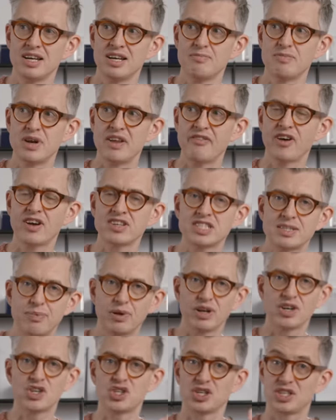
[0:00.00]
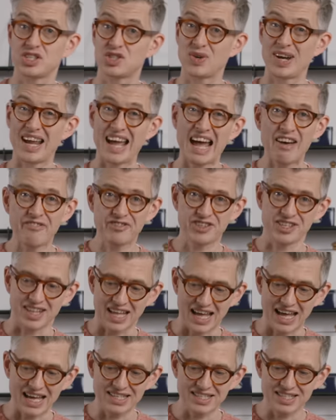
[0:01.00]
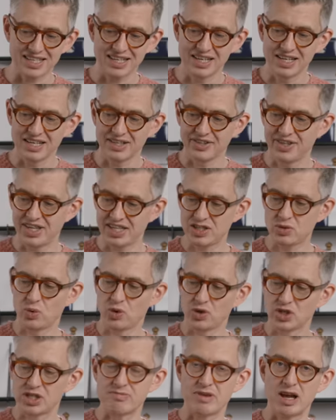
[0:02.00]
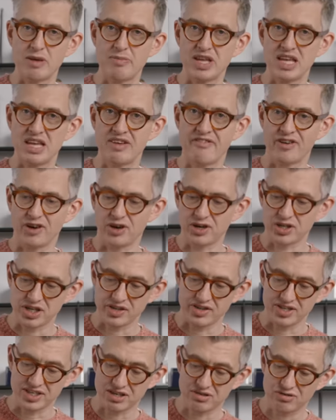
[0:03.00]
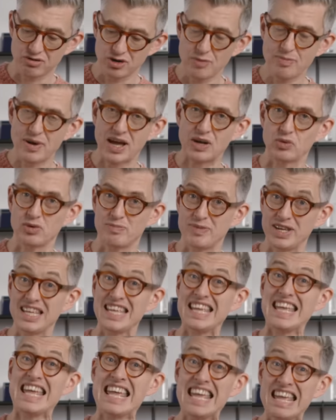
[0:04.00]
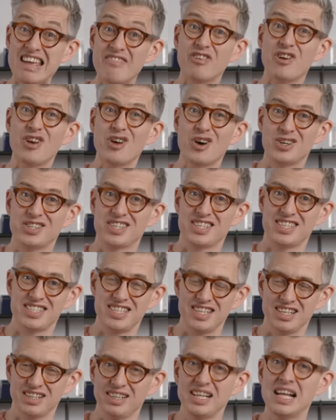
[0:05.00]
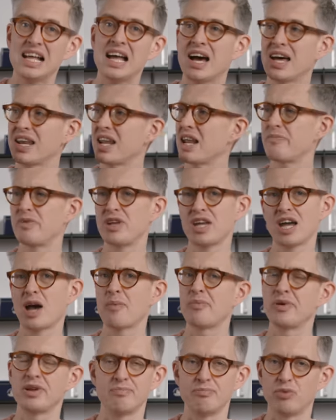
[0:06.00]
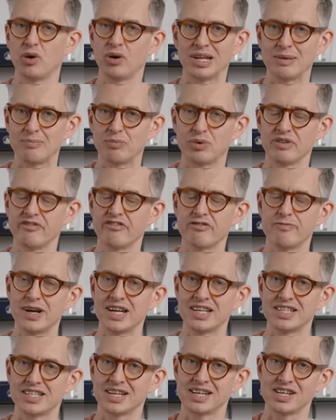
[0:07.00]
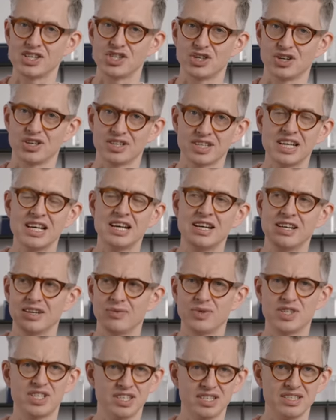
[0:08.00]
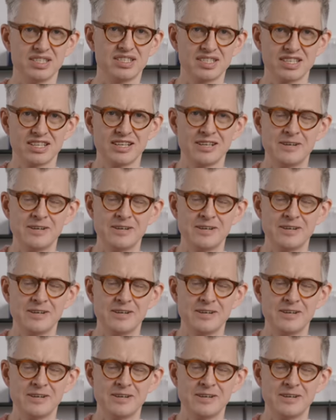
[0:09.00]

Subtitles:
But if I was to pull a shot straight after that, this water might be even hotter, this group head would be even hotter still, and I'd be up at boiling point for my entire shot, which is